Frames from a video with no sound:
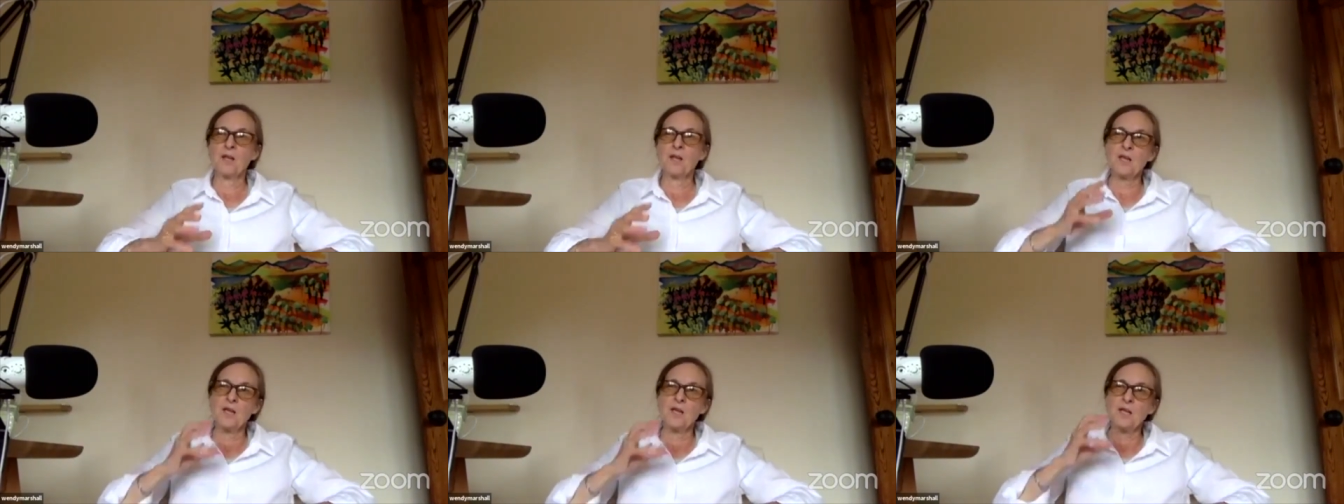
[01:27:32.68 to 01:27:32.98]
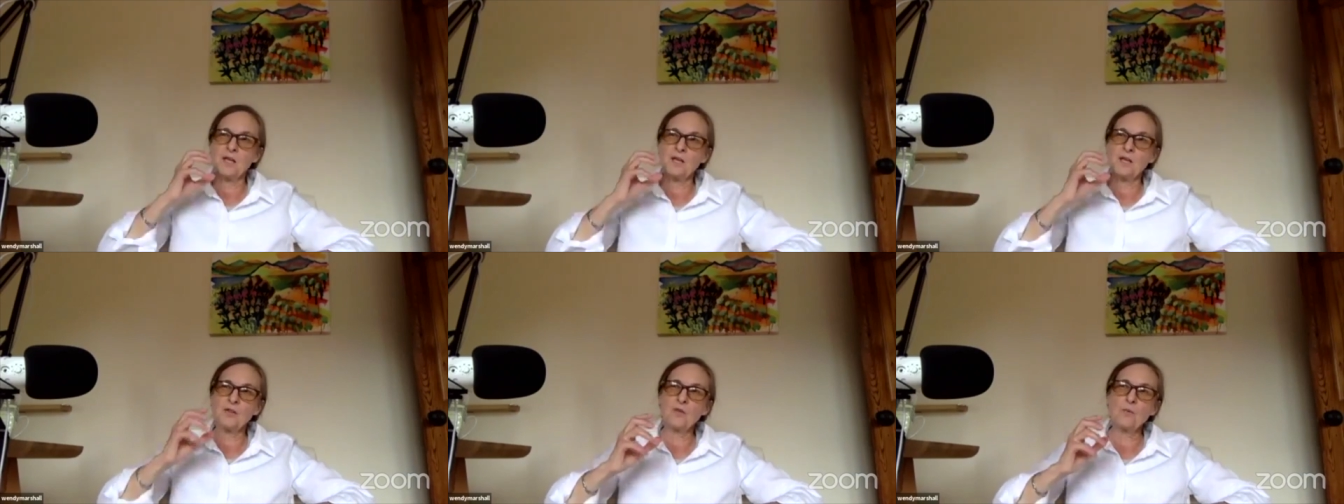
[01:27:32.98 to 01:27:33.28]

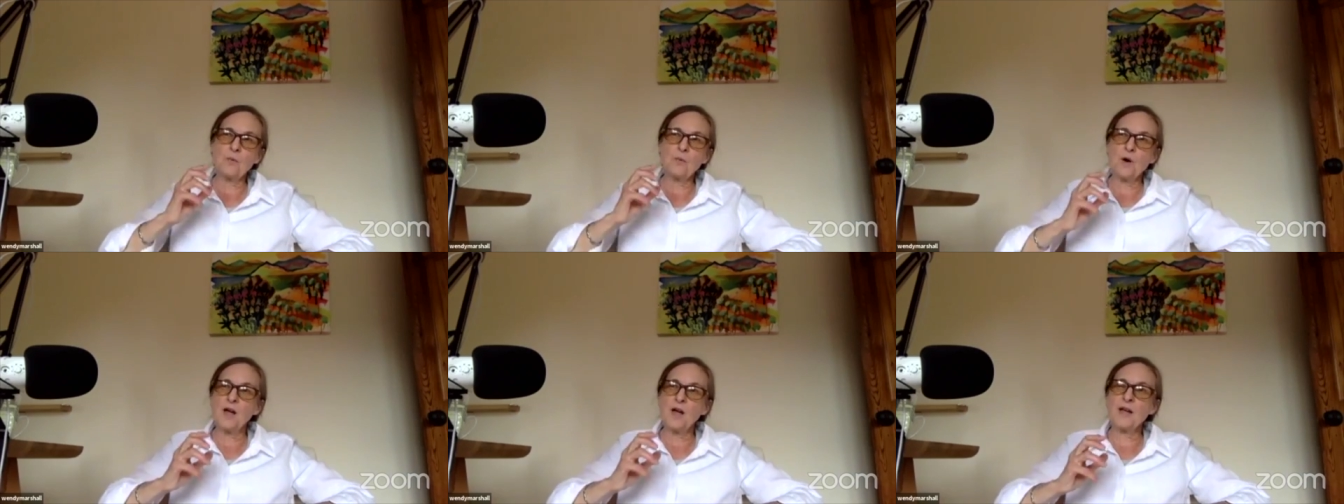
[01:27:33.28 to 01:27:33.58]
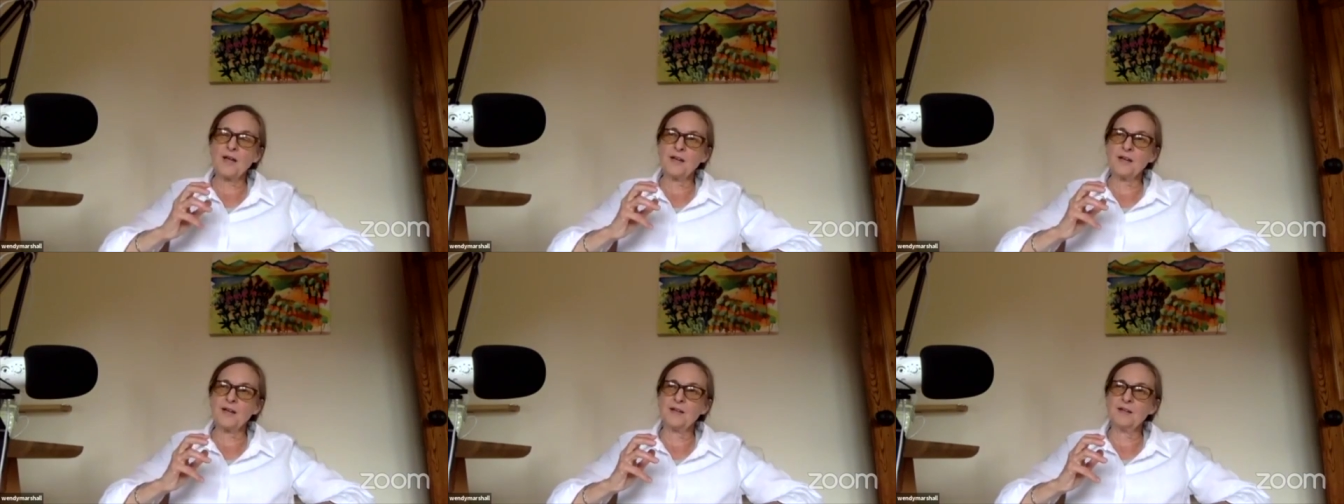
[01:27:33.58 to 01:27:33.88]
Either
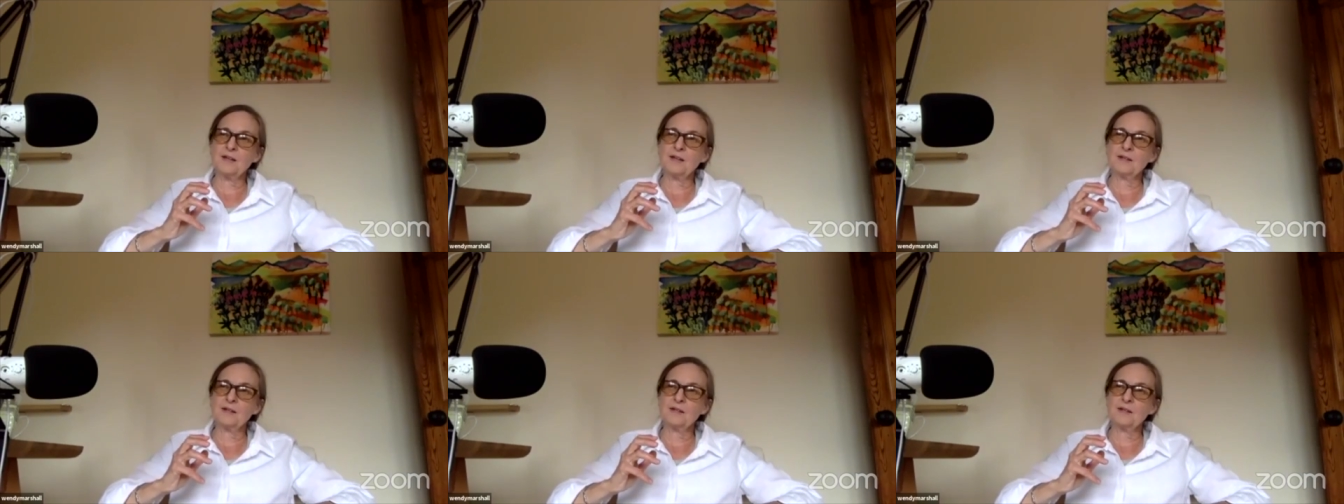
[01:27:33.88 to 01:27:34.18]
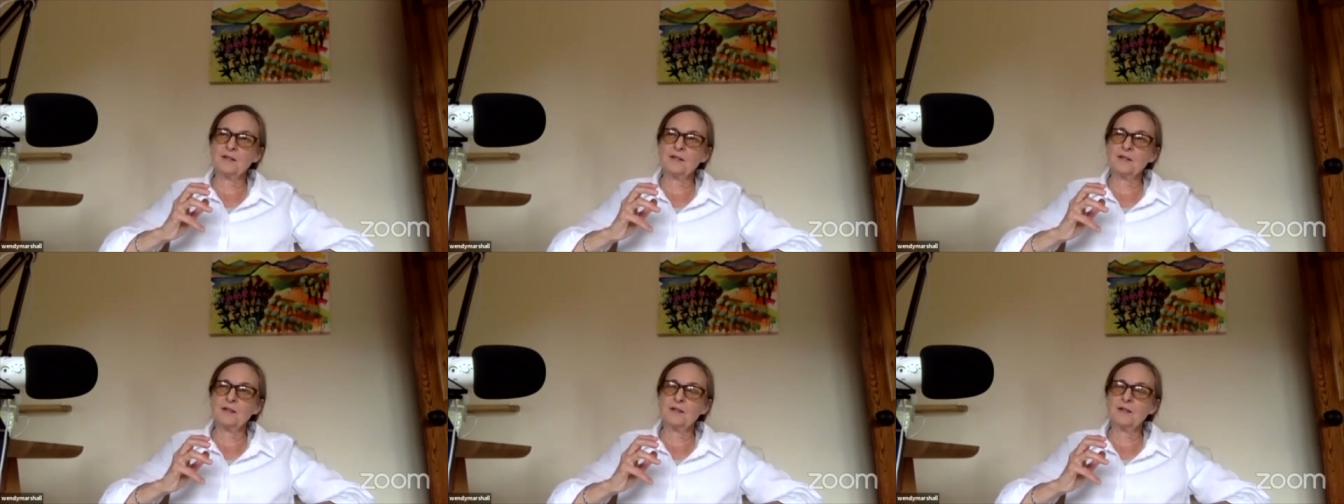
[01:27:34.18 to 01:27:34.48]
way,
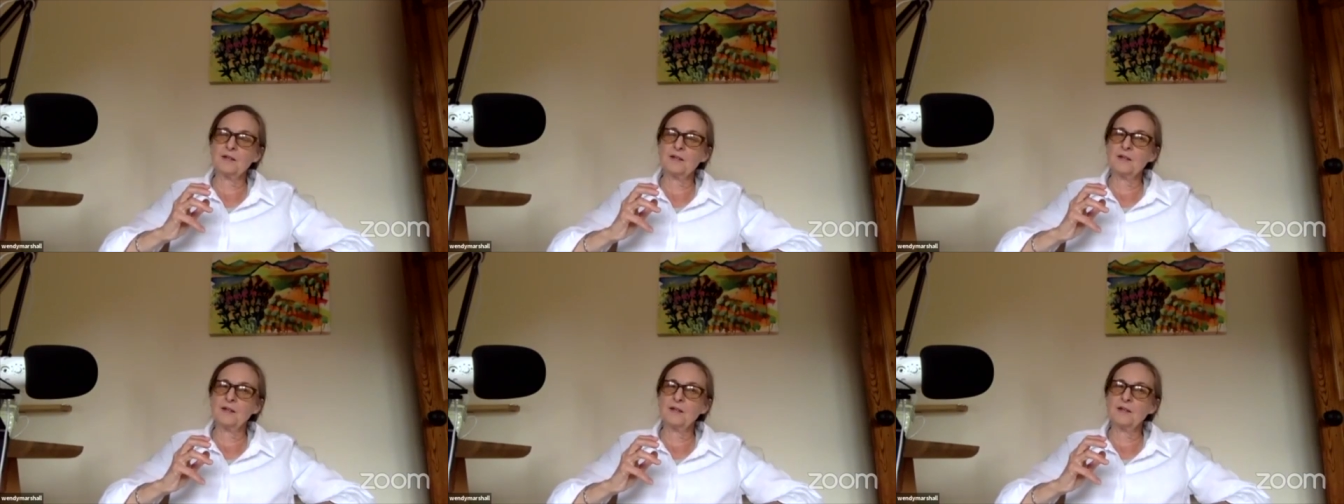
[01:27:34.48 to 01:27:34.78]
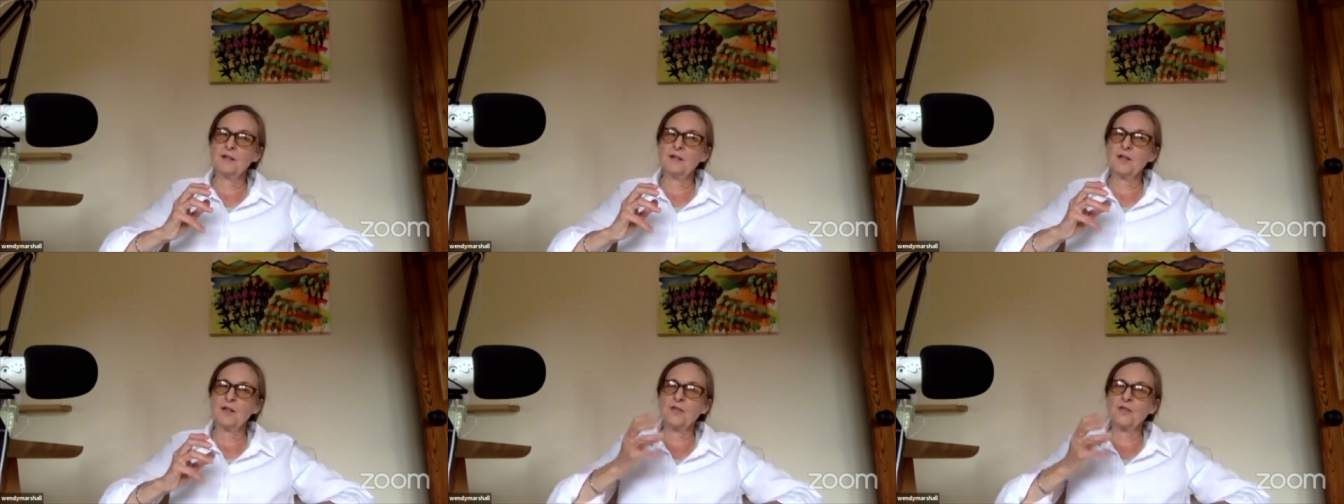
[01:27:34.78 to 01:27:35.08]

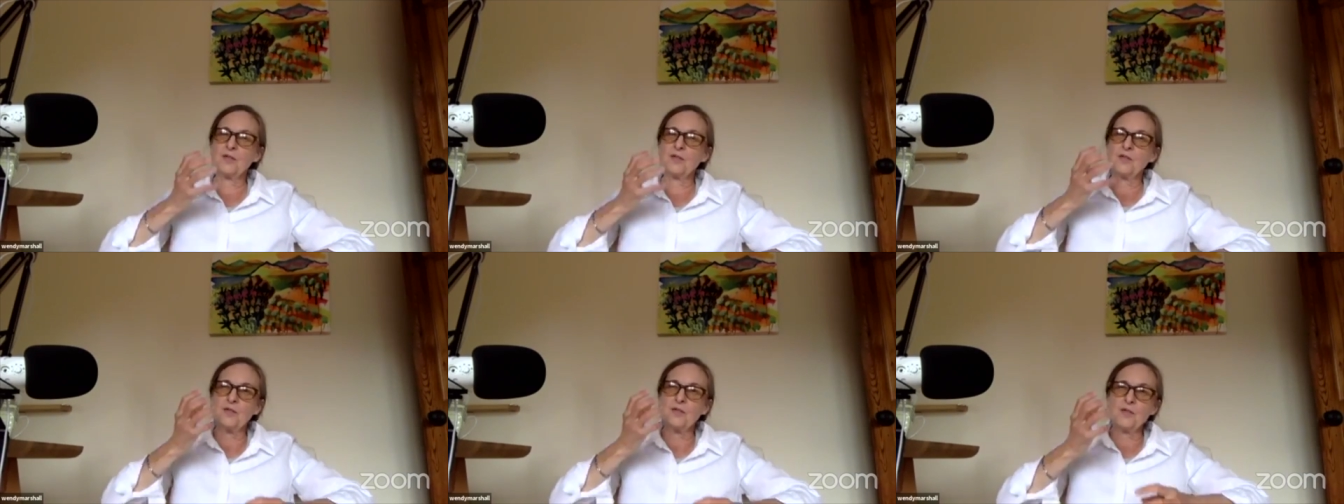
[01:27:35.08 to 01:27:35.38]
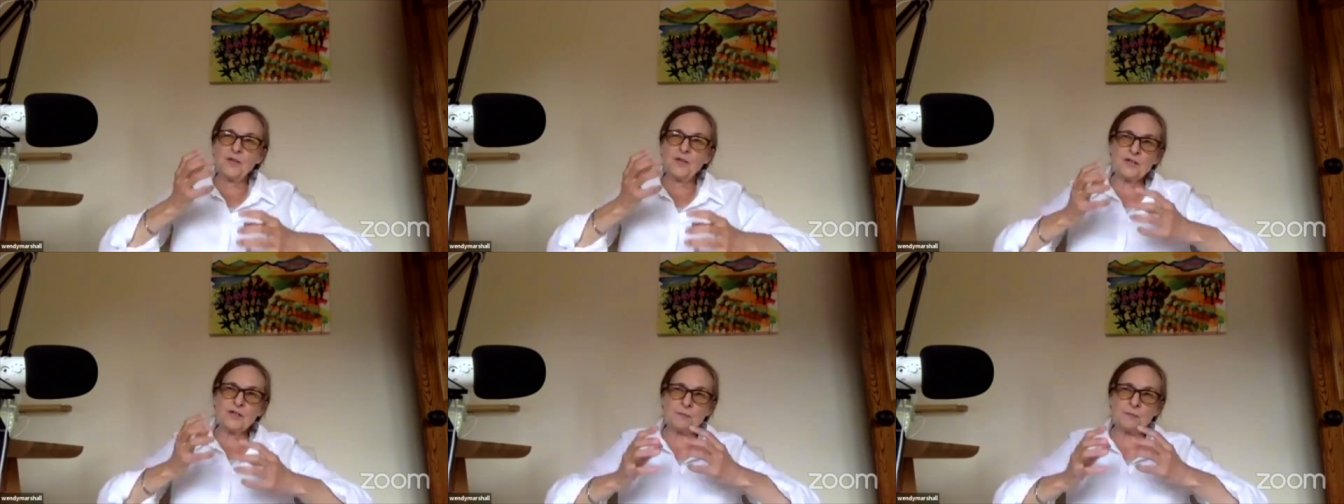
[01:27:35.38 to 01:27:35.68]

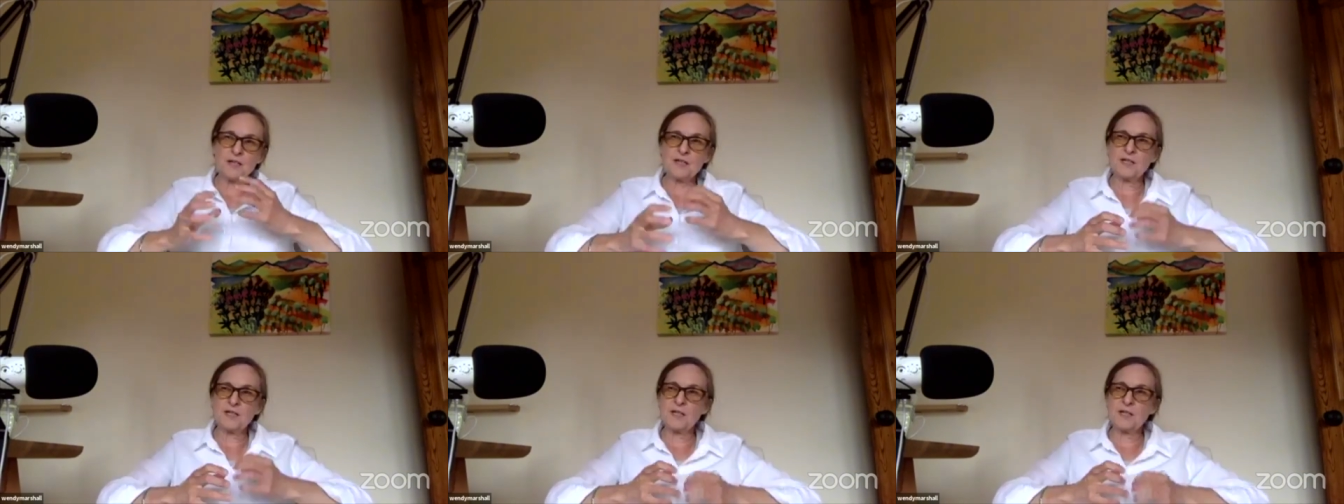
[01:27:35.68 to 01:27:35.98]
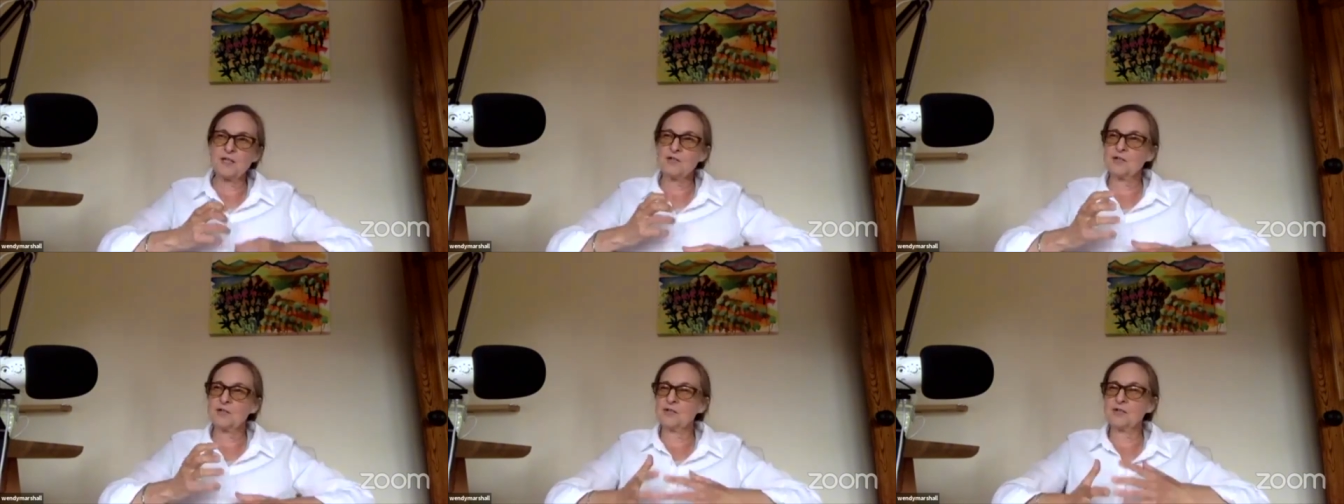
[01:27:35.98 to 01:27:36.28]
these
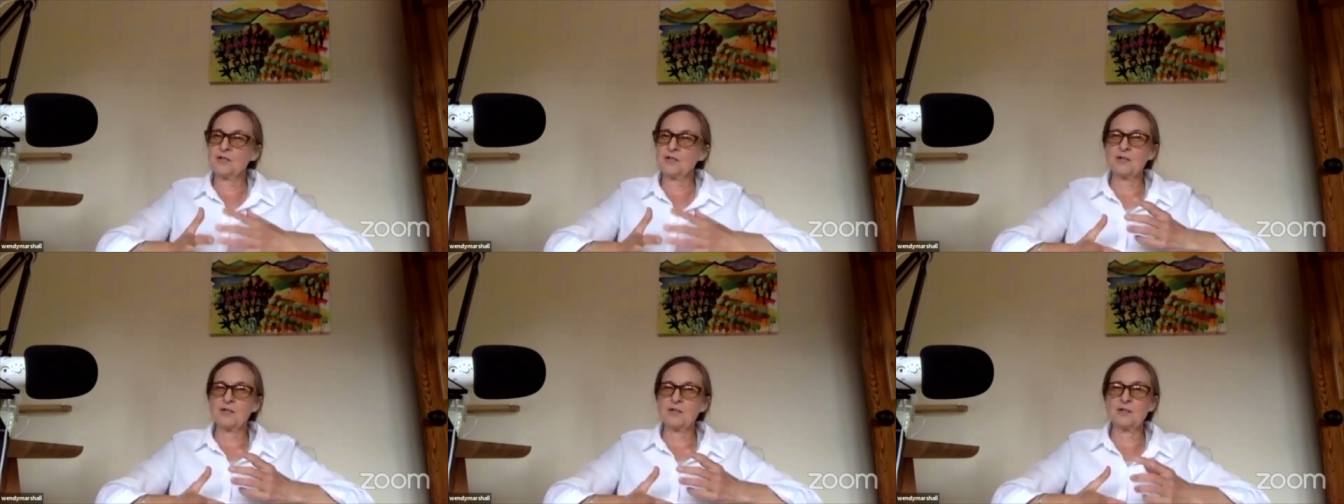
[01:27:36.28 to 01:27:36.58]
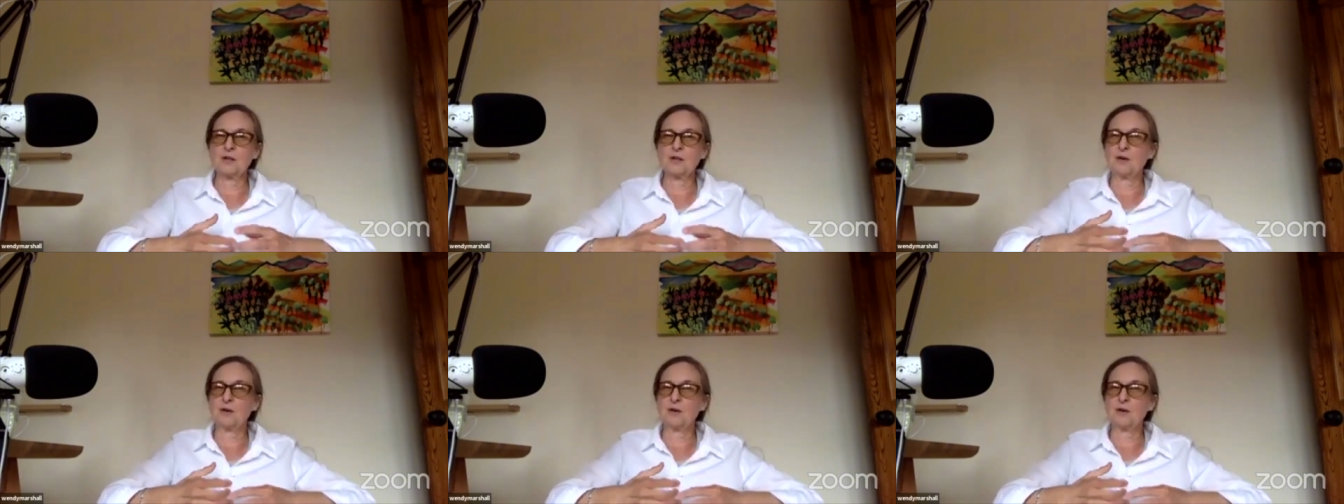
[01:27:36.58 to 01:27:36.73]
meditations